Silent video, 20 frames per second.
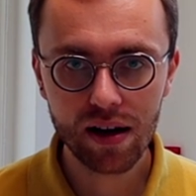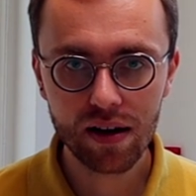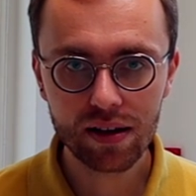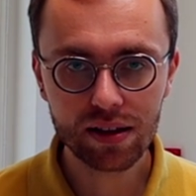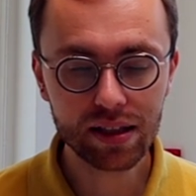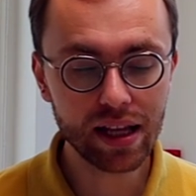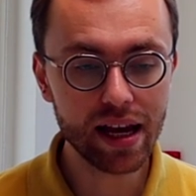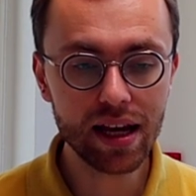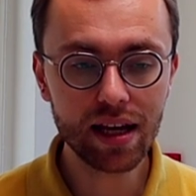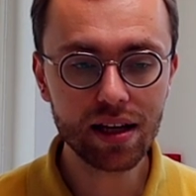
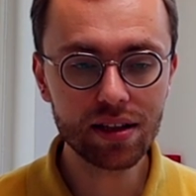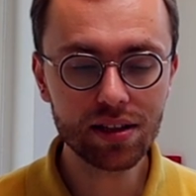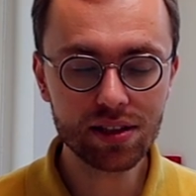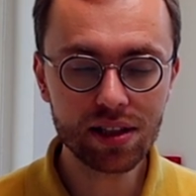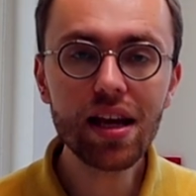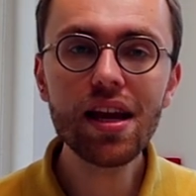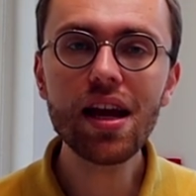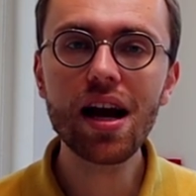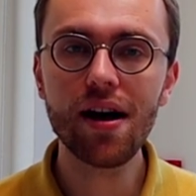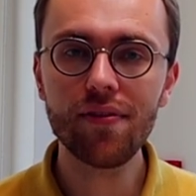like
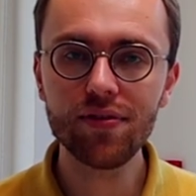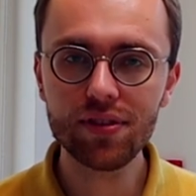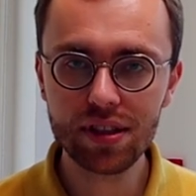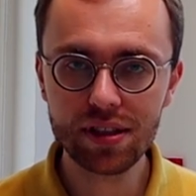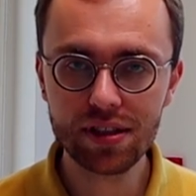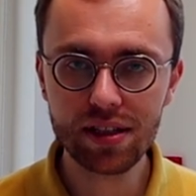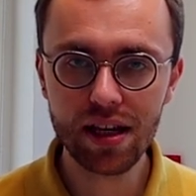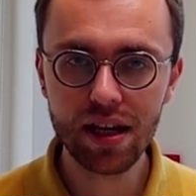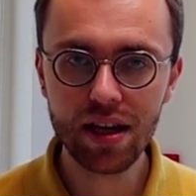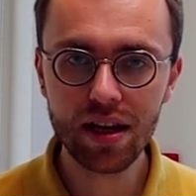day after
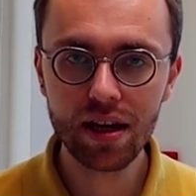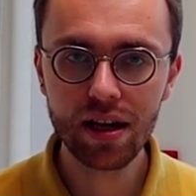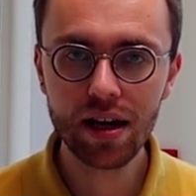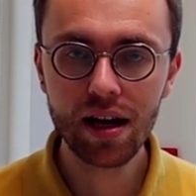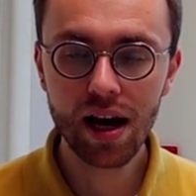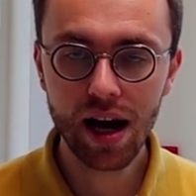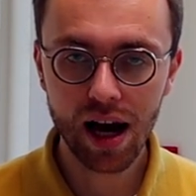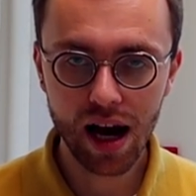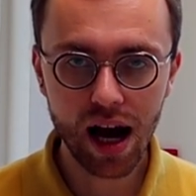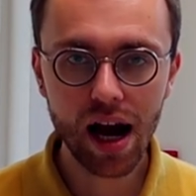day,
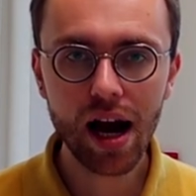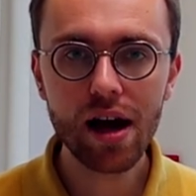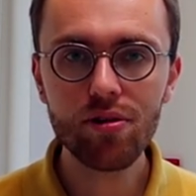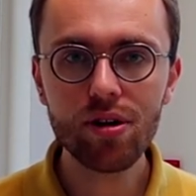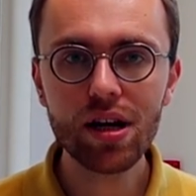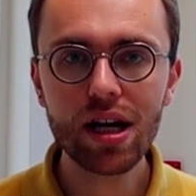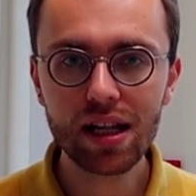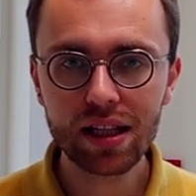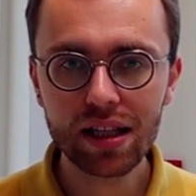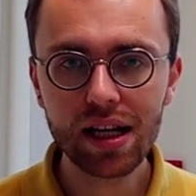I
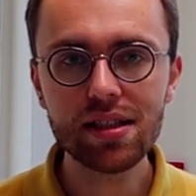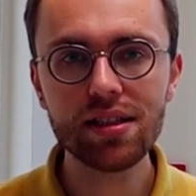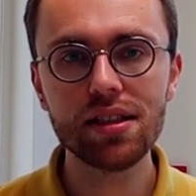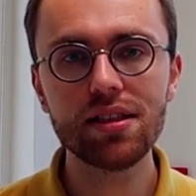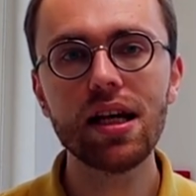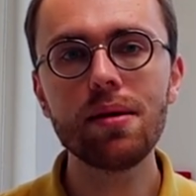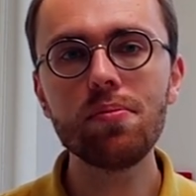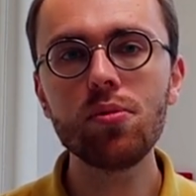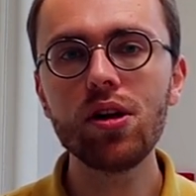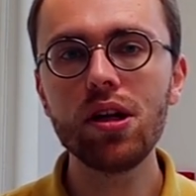realize
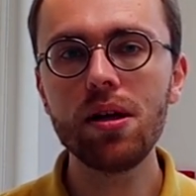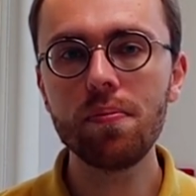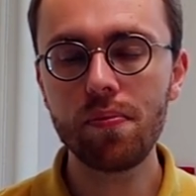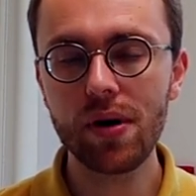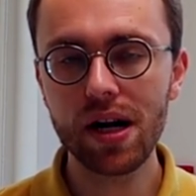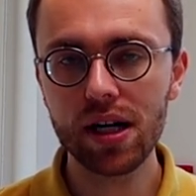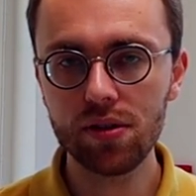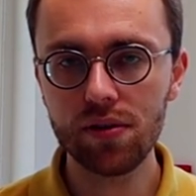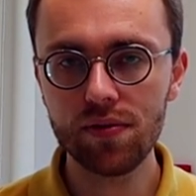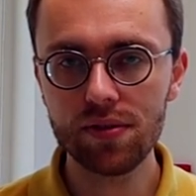that I'm really
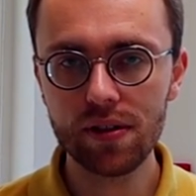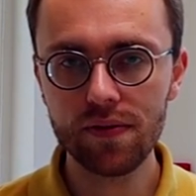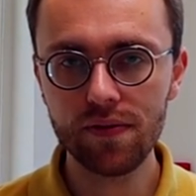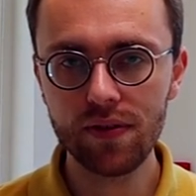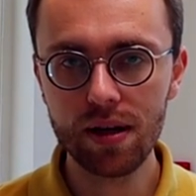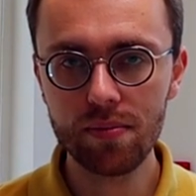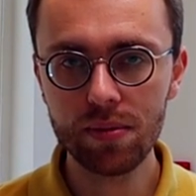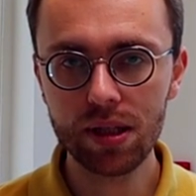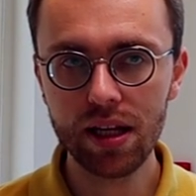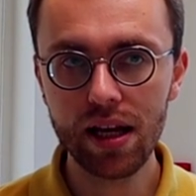part of the
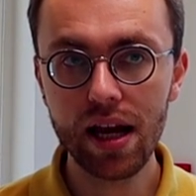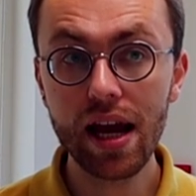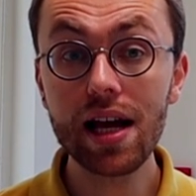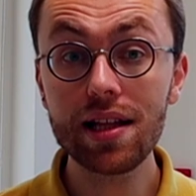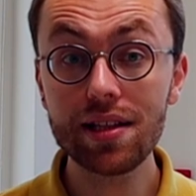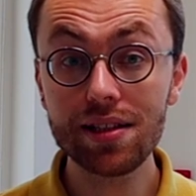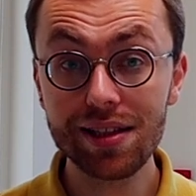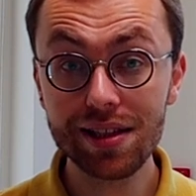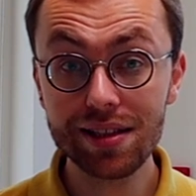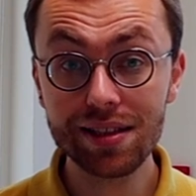family.
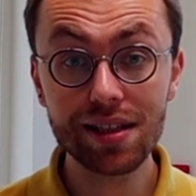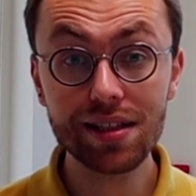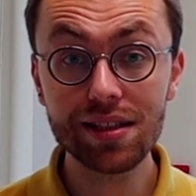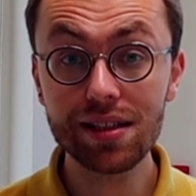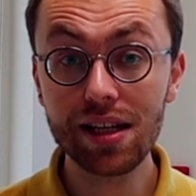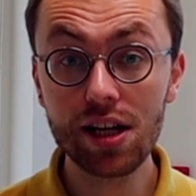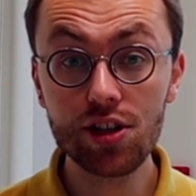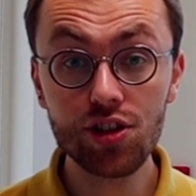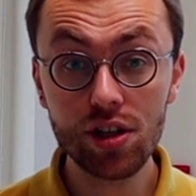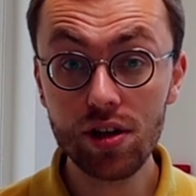And this is
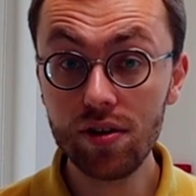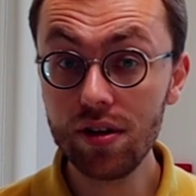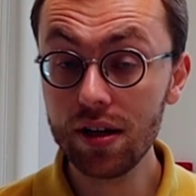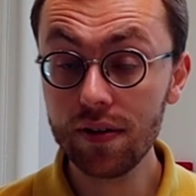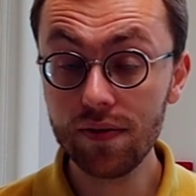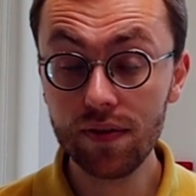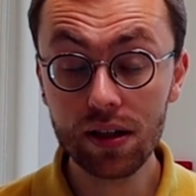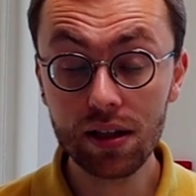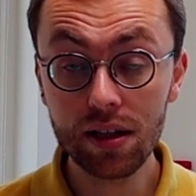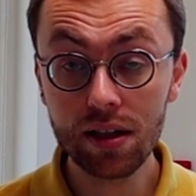such a unique
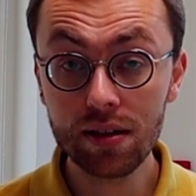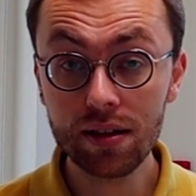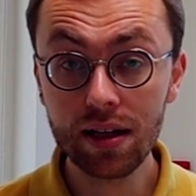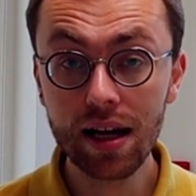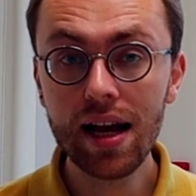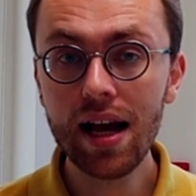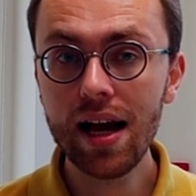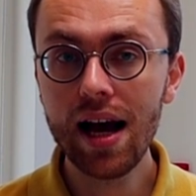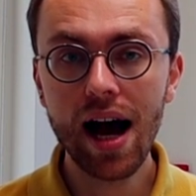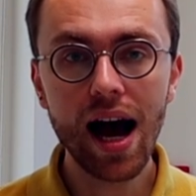feeling.
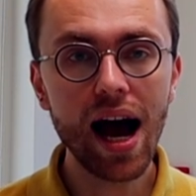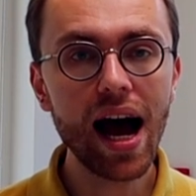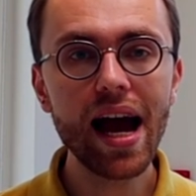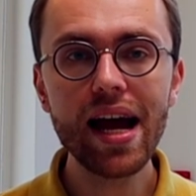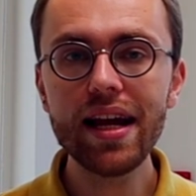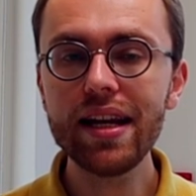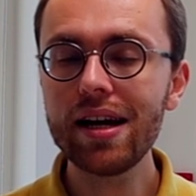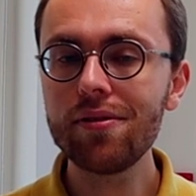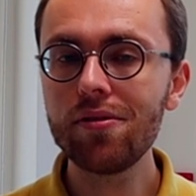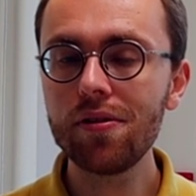
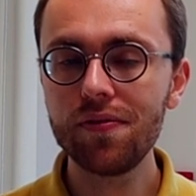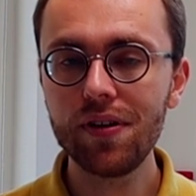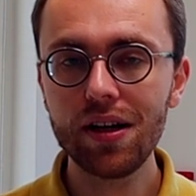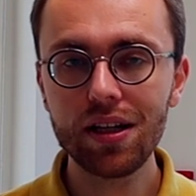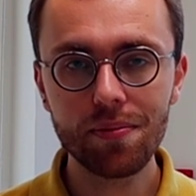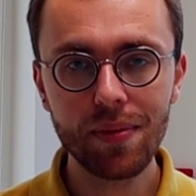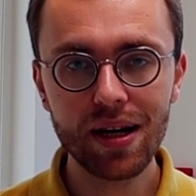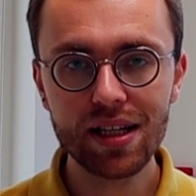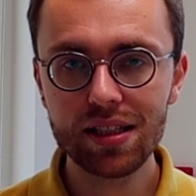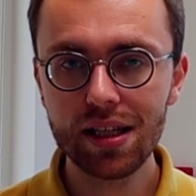I never
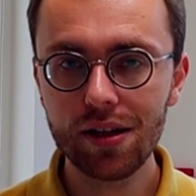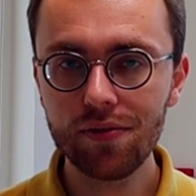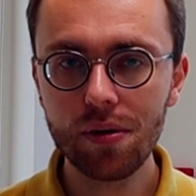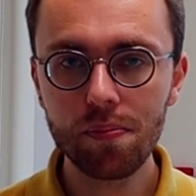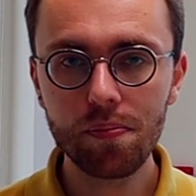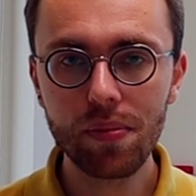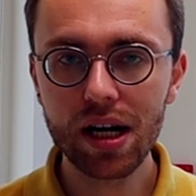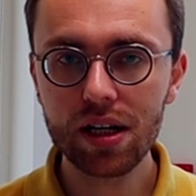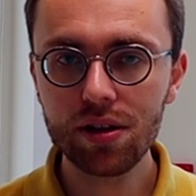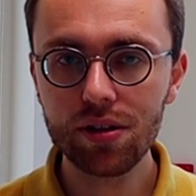felt myself a
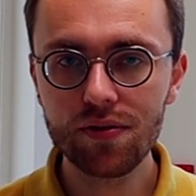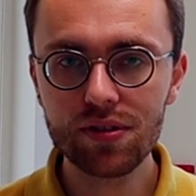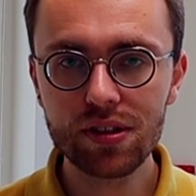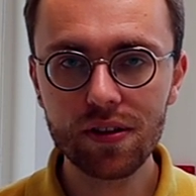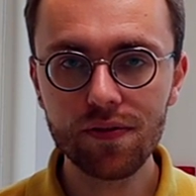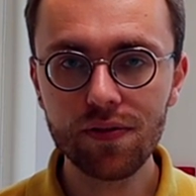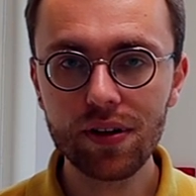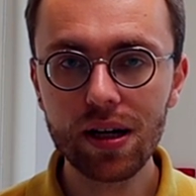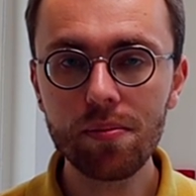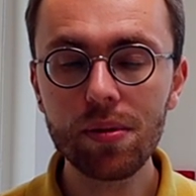part of the
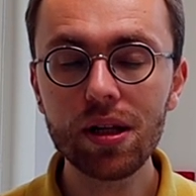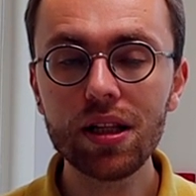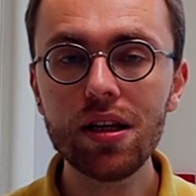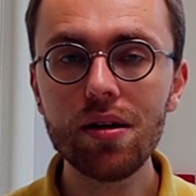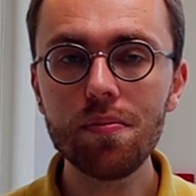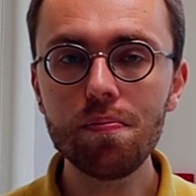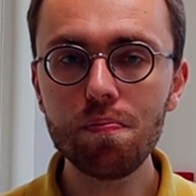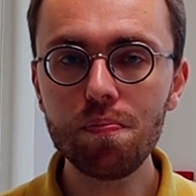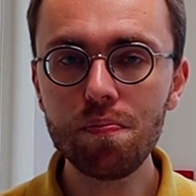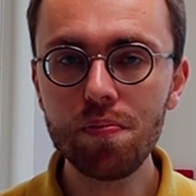family
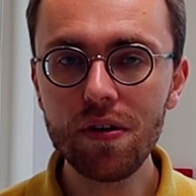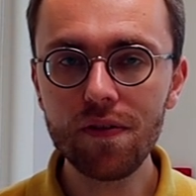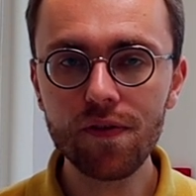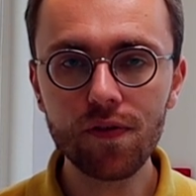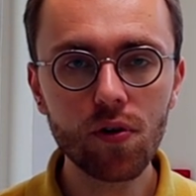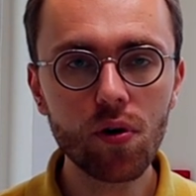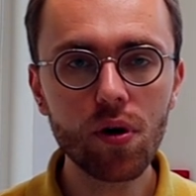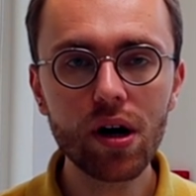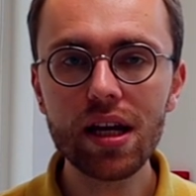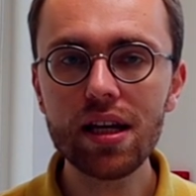
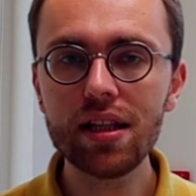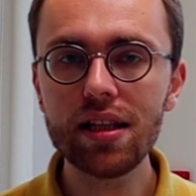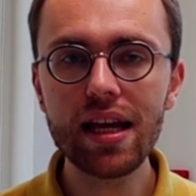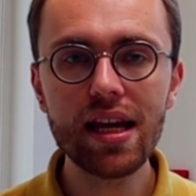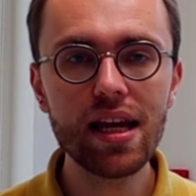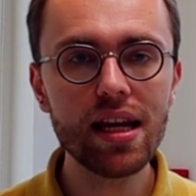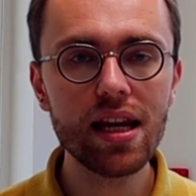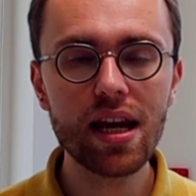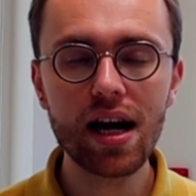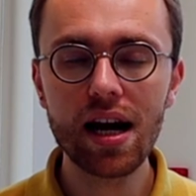before in
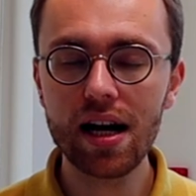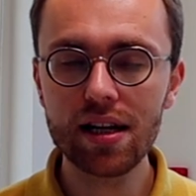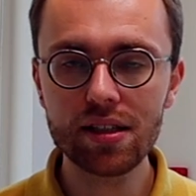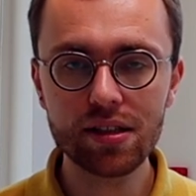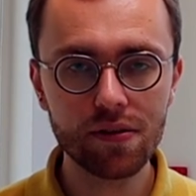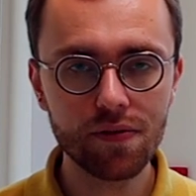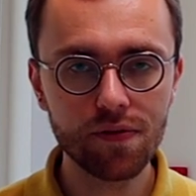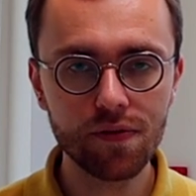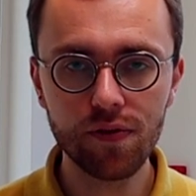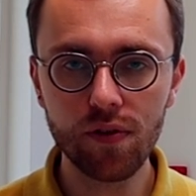any
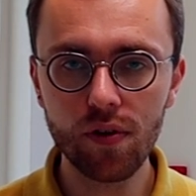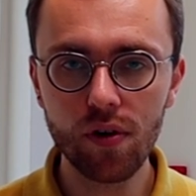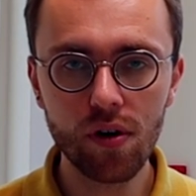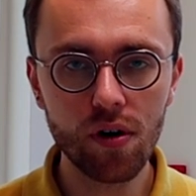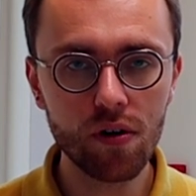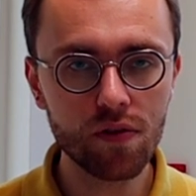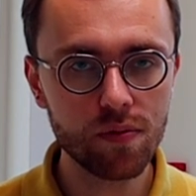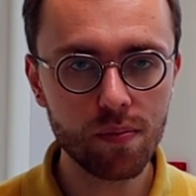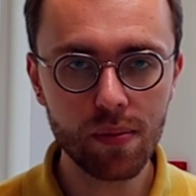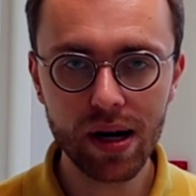other 4
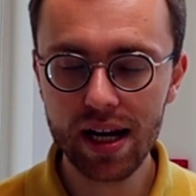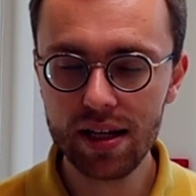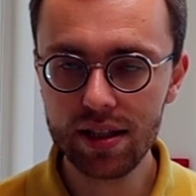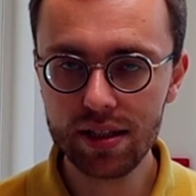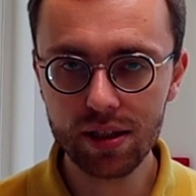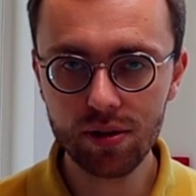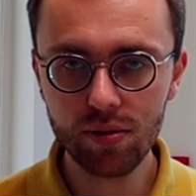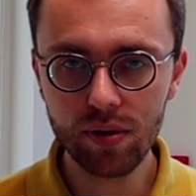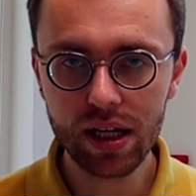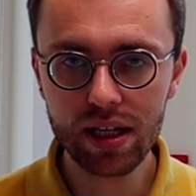of my
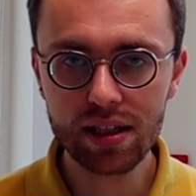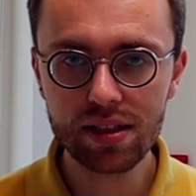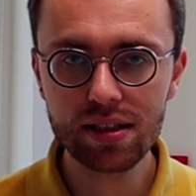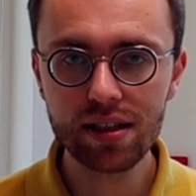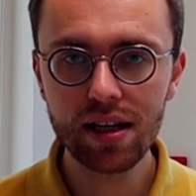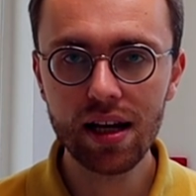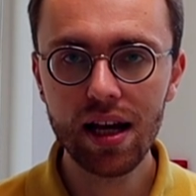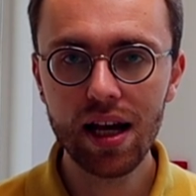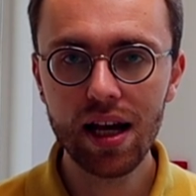degrees.